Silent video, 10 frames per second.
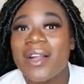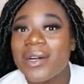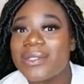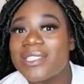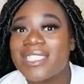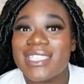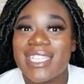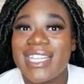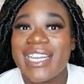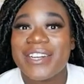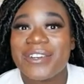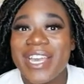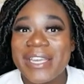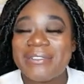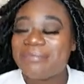coast is clear,
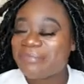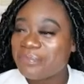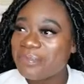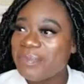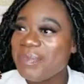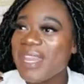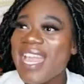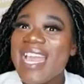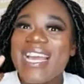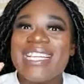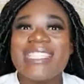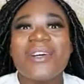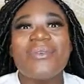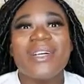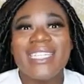okay? Stupid.
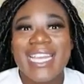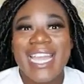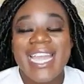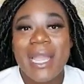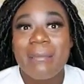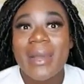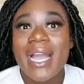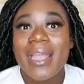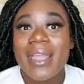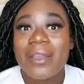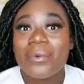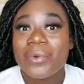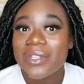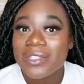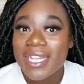Until one day, my
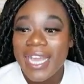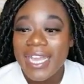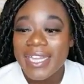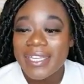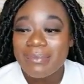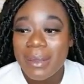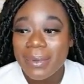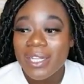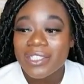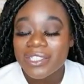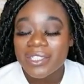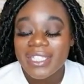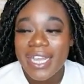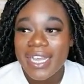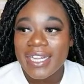real dad, my biological
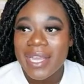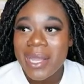dad,